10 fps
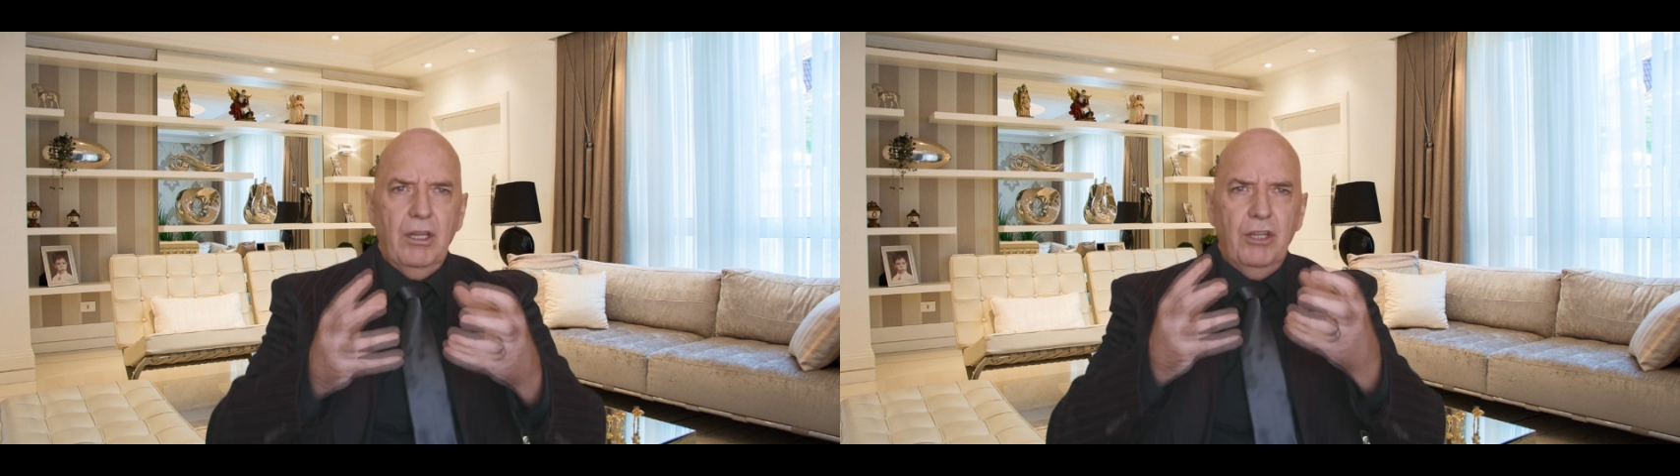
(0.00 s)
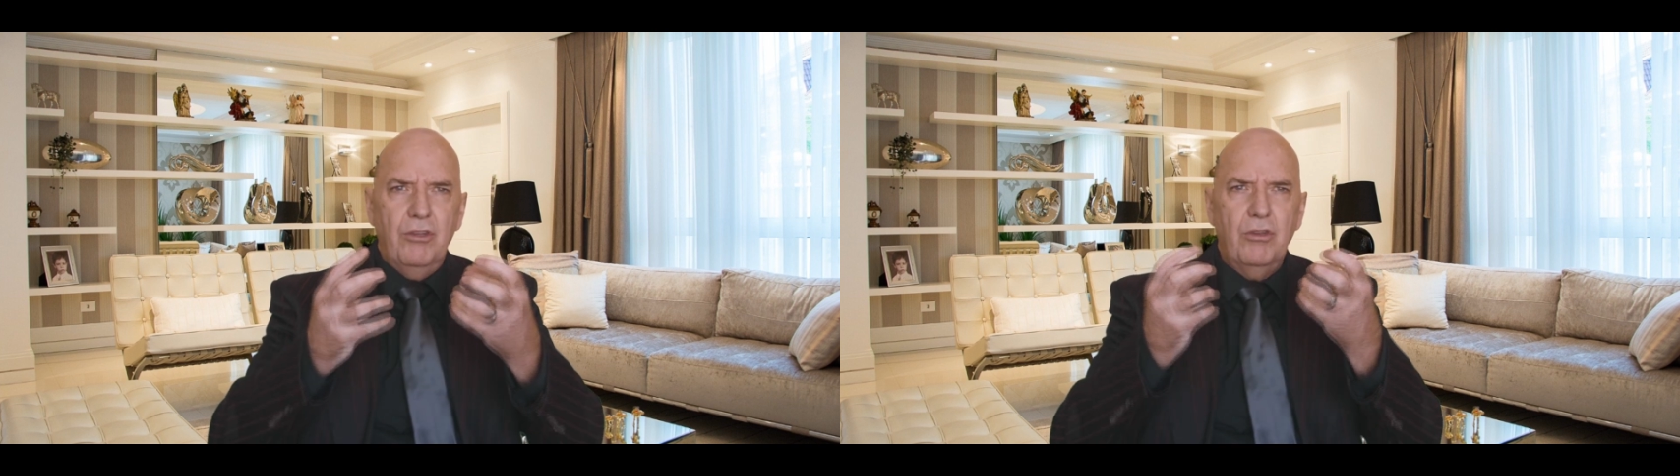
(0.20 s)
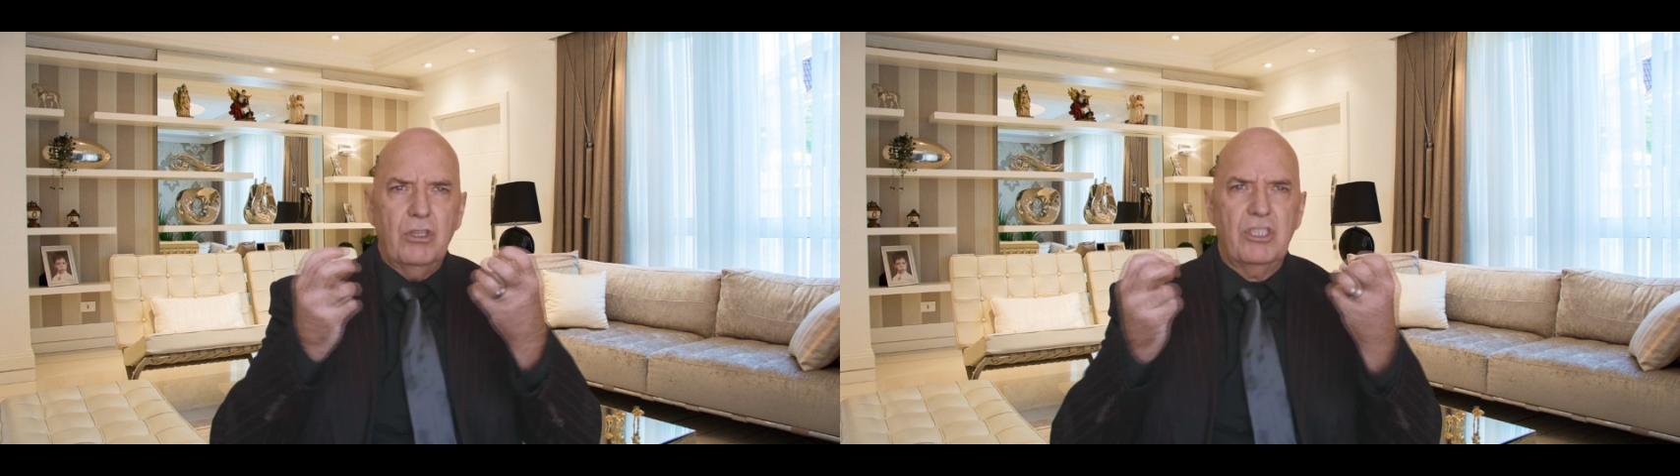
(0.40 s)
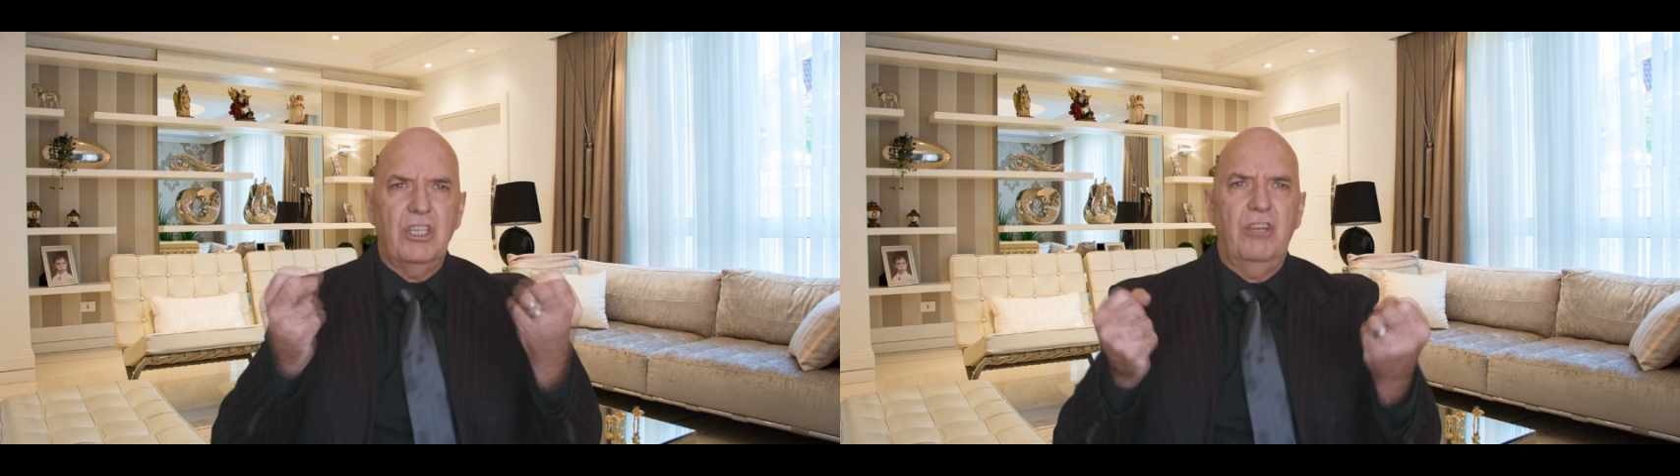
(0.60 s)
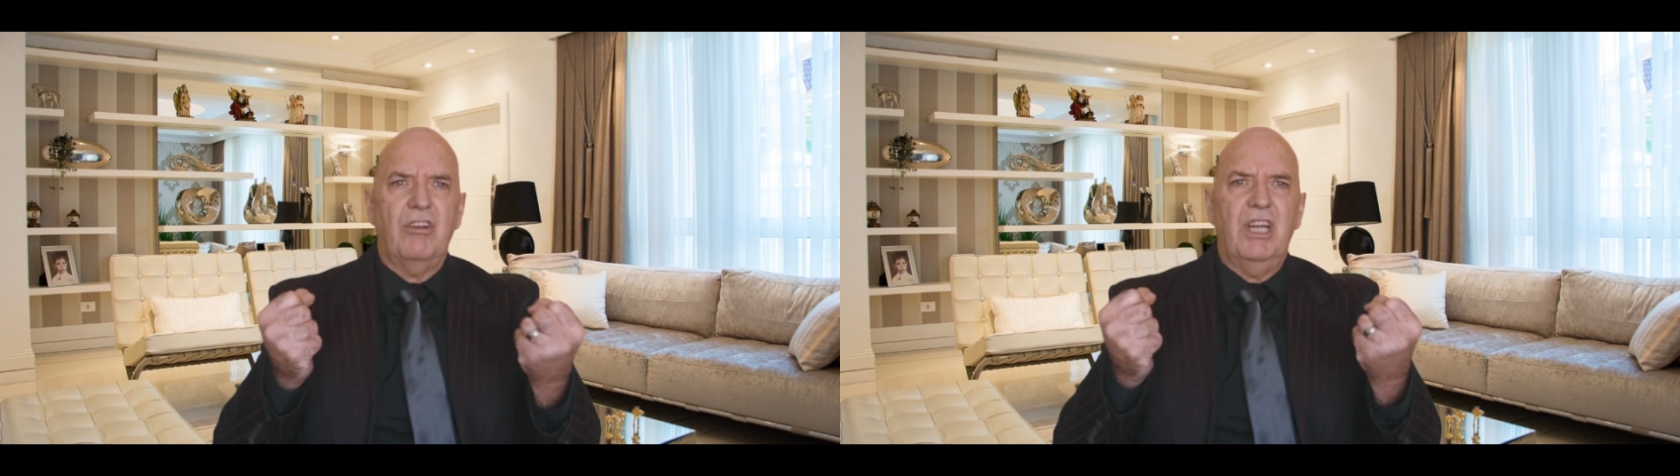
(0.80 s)
into
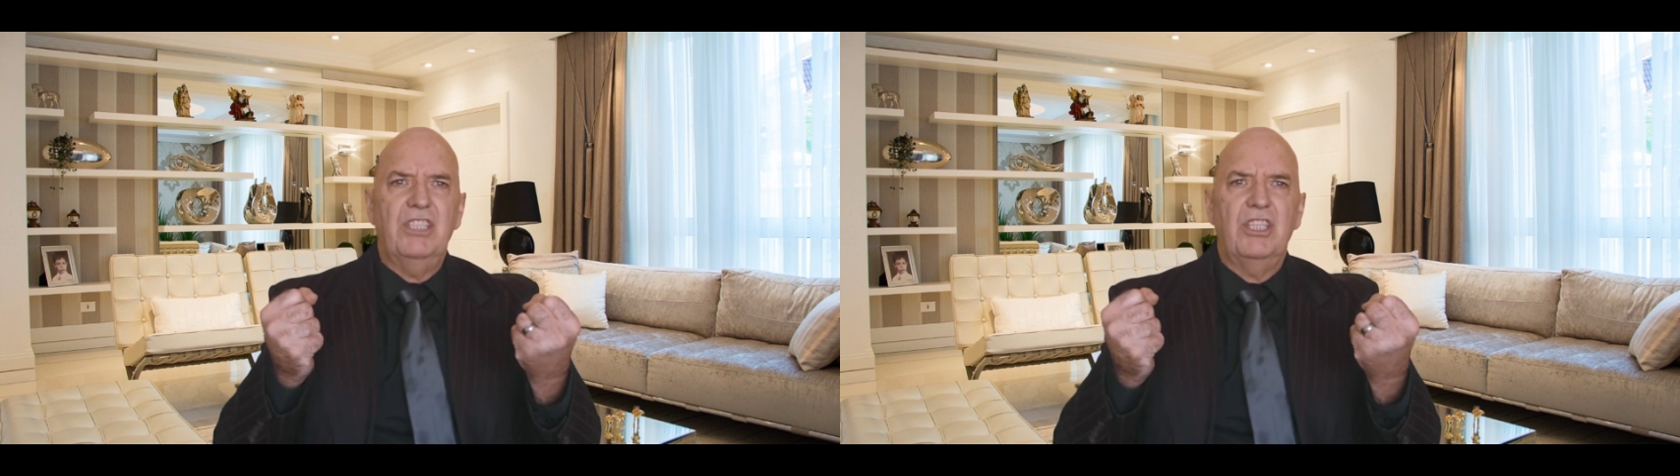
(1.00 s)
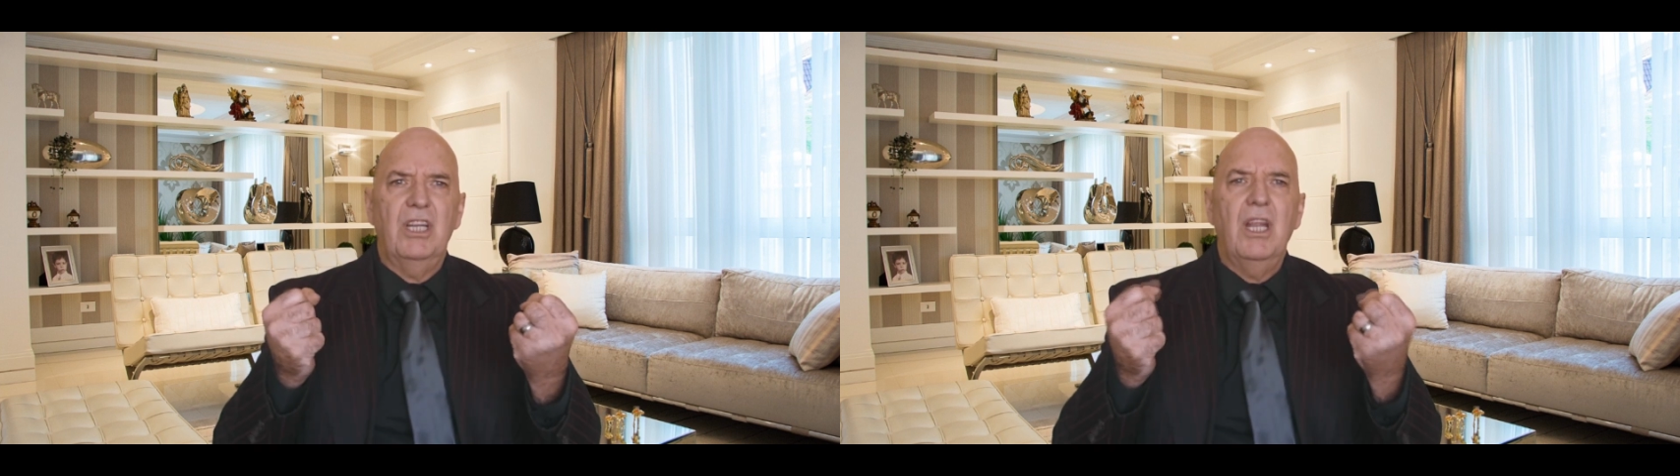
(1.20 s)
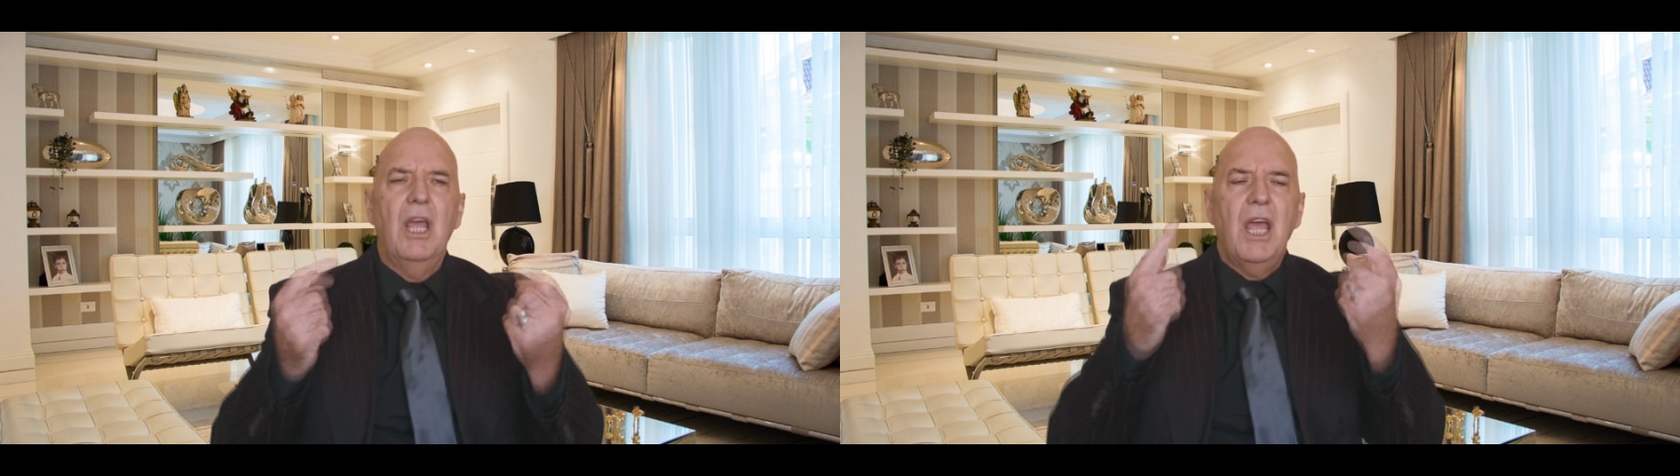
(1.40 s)
consideration